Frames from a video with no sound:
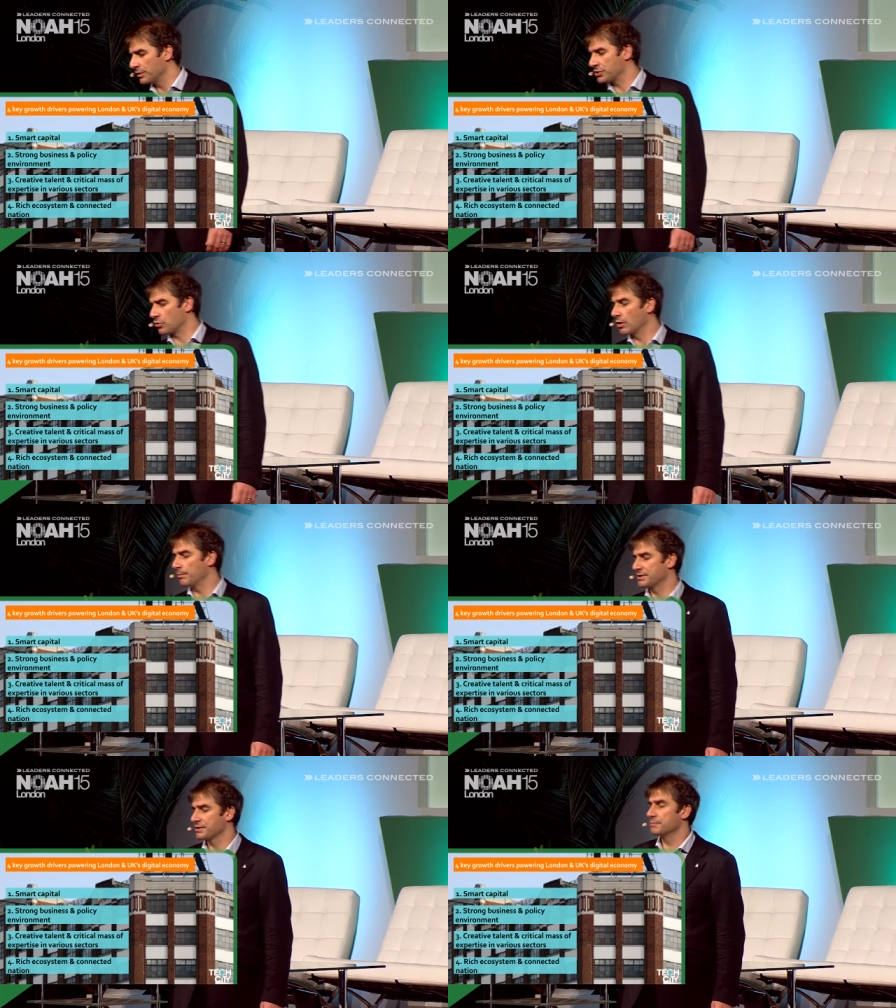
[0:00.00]
strong
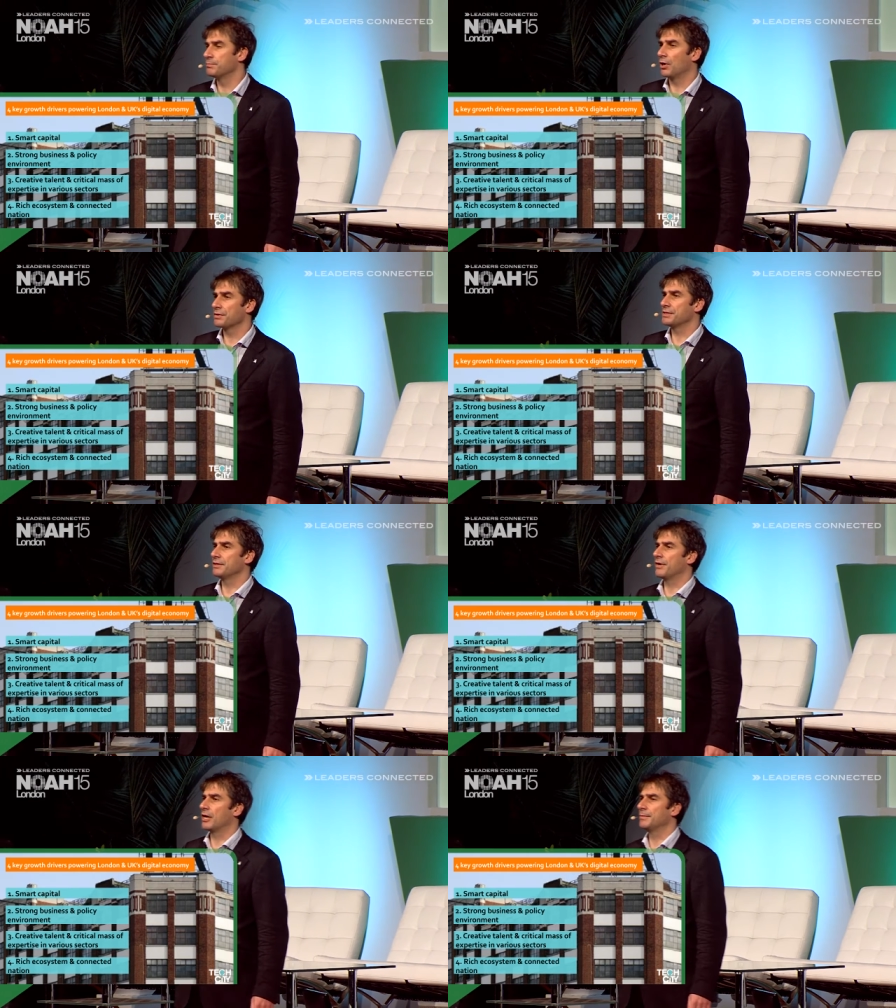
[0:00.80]
business and policy
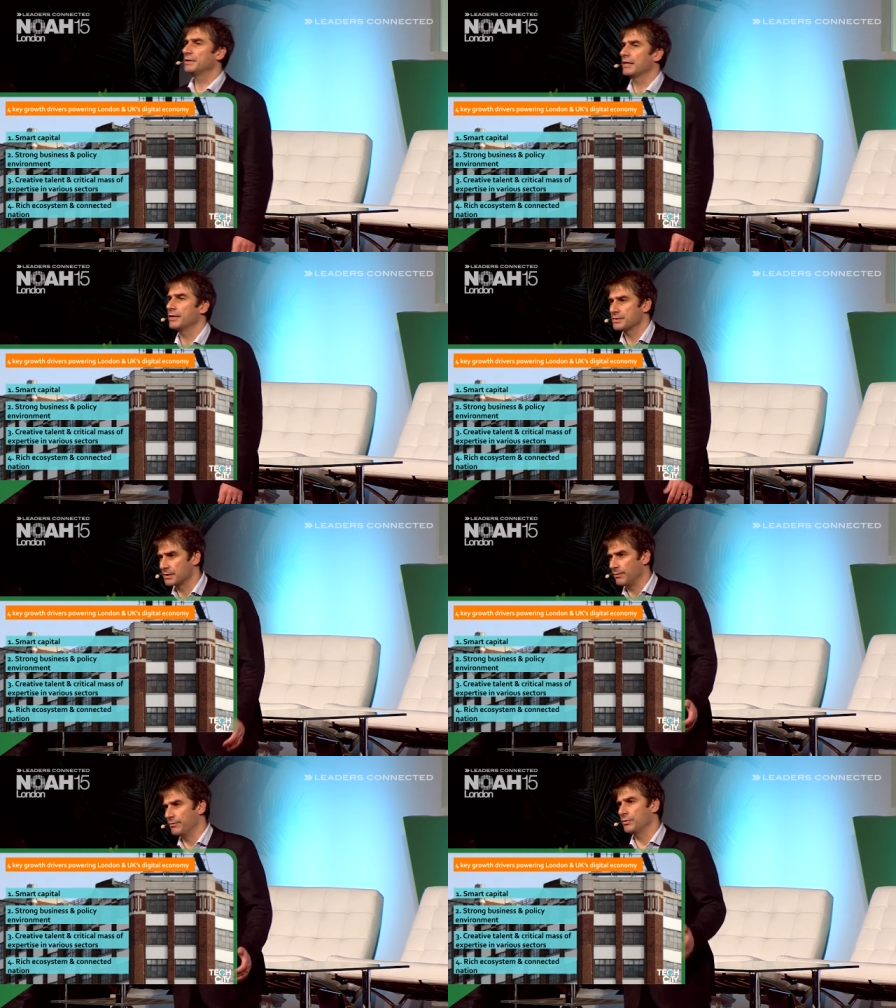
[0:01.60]
environment that
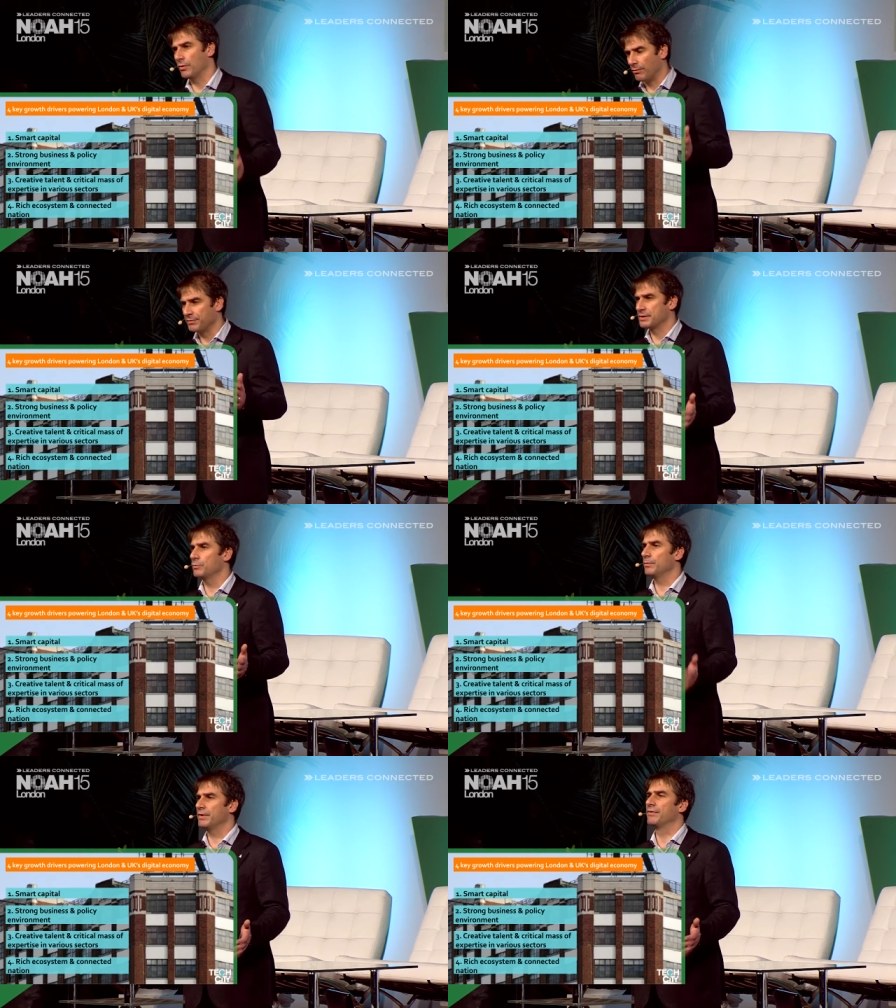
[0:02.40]
some of you obviously
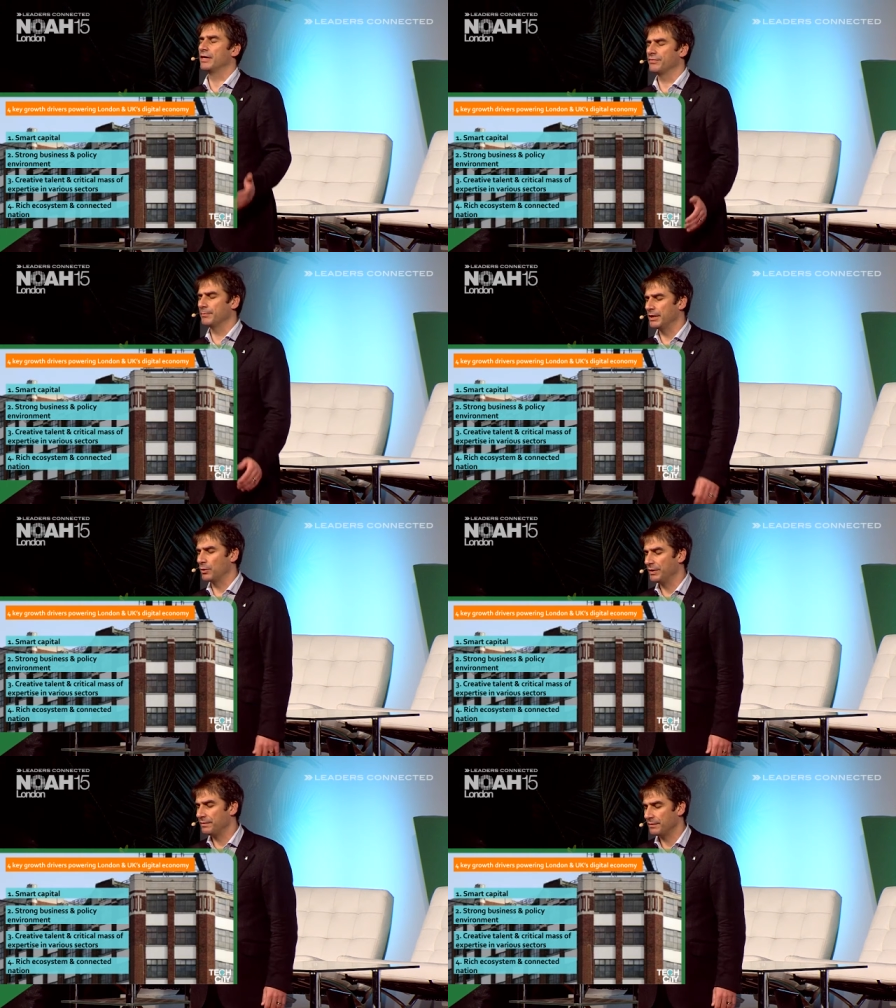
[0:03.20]
will be very familiar
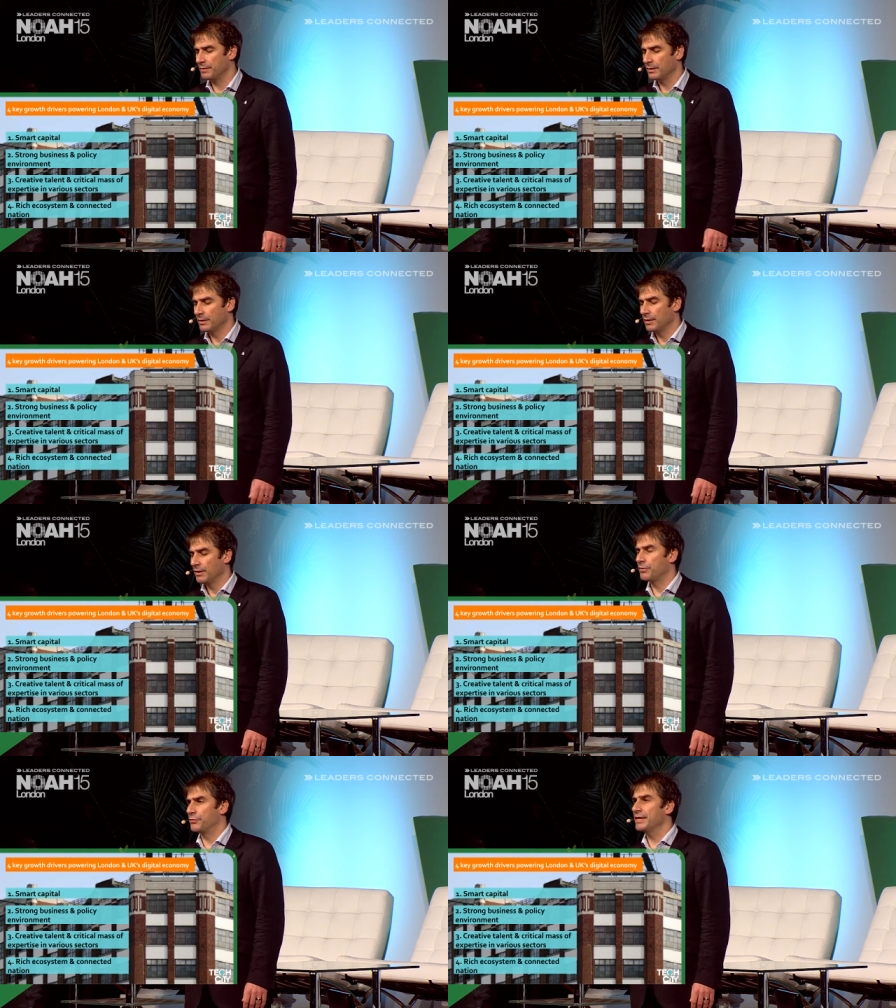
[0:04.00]
with.
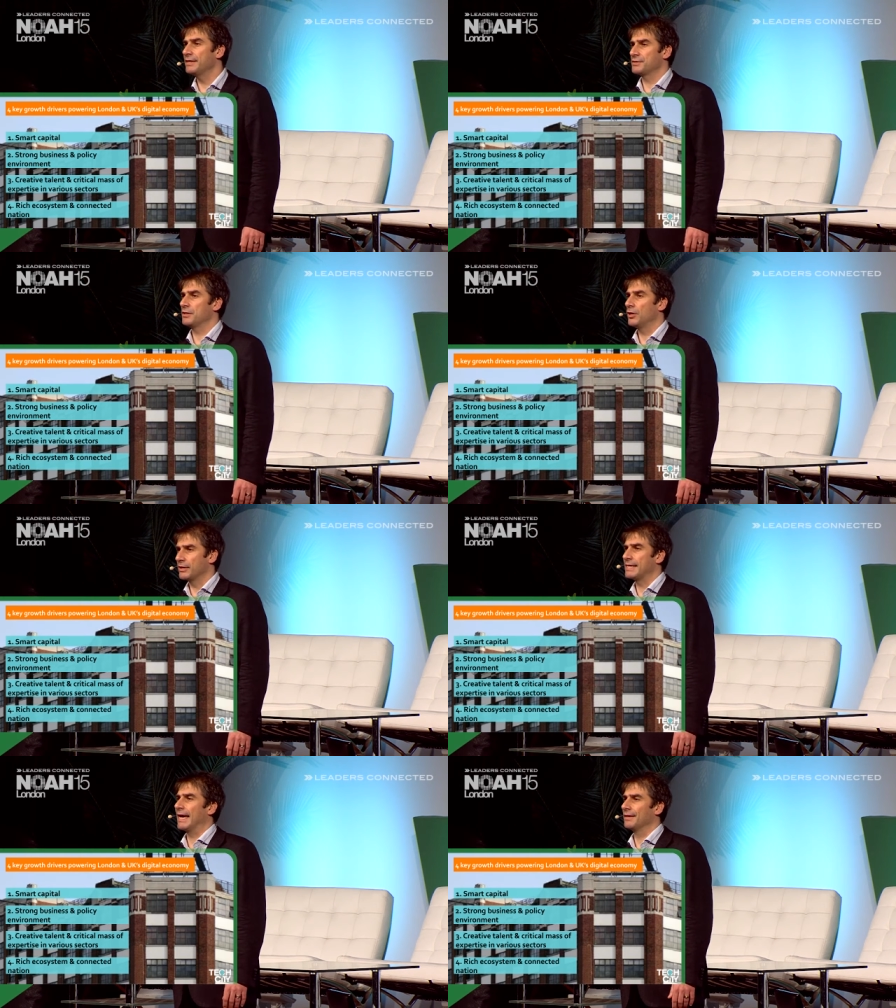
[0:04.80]
Three, there's a lot
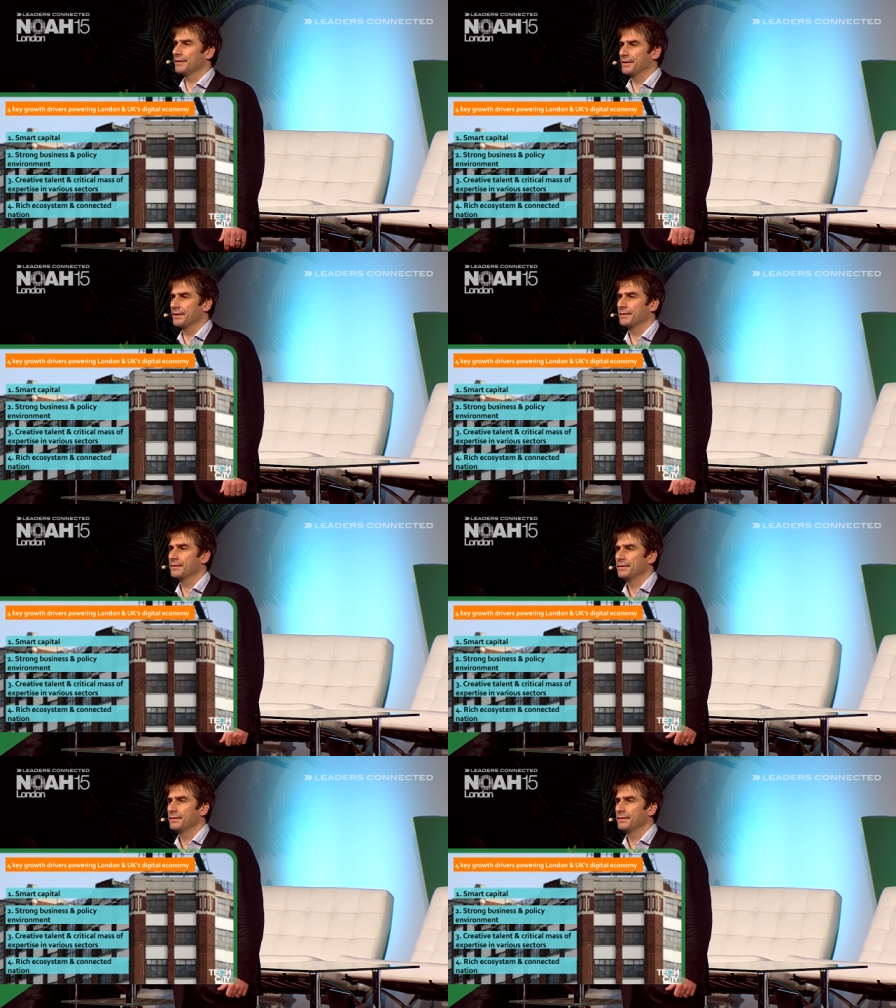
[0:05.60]
of talent here.